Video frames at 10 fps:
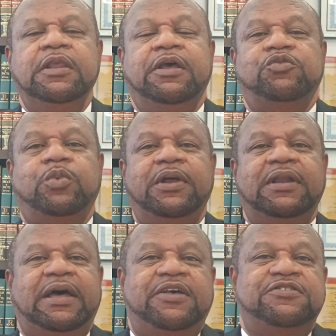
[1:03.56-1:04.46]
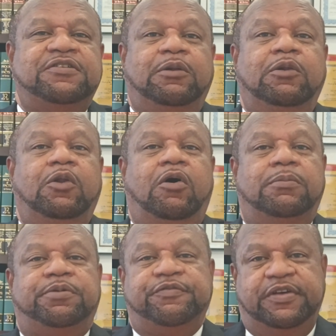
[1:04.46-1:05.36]
as well as law
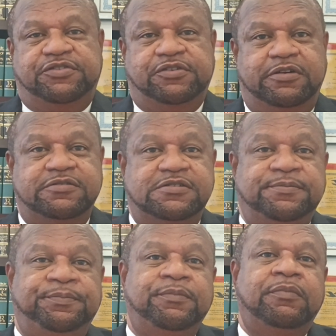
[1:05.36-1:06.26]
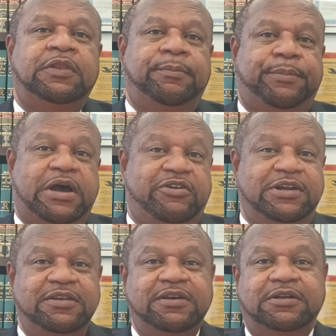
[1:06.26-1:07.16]
professors,
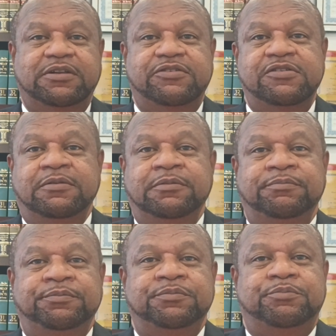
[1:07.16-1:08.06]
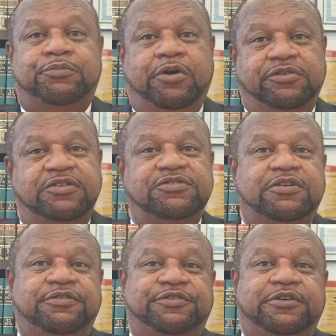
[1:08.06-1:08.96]
paralegals, process
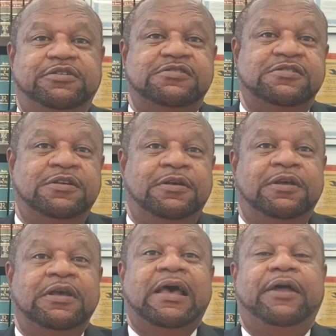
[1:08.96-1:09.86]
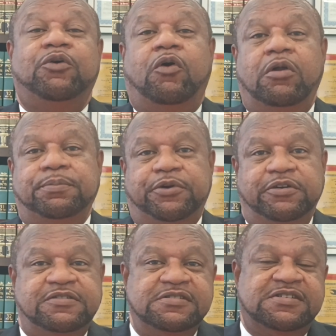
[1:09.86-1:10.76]
servers, and all
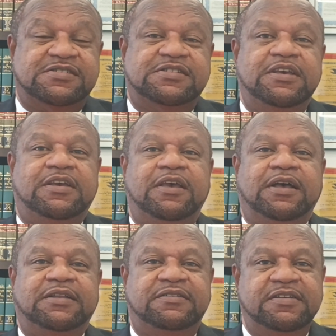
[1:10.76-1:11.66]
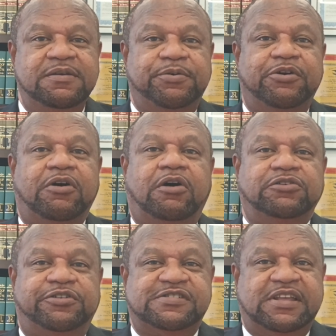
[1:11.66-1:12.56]
persons seeking a deeper
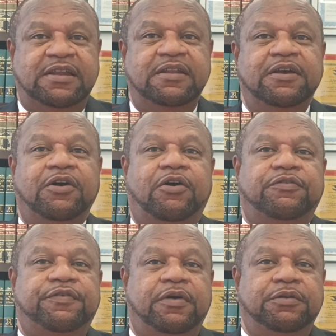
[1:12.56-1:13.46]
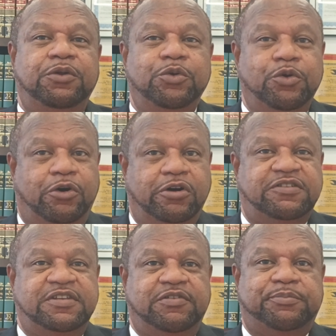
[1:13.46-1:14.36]
understanding of New York
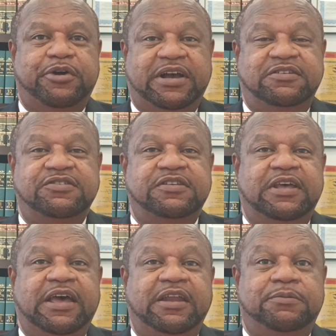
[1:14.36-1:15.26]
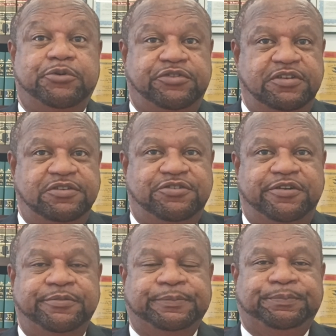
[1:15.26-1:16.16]
civil practice and procedure.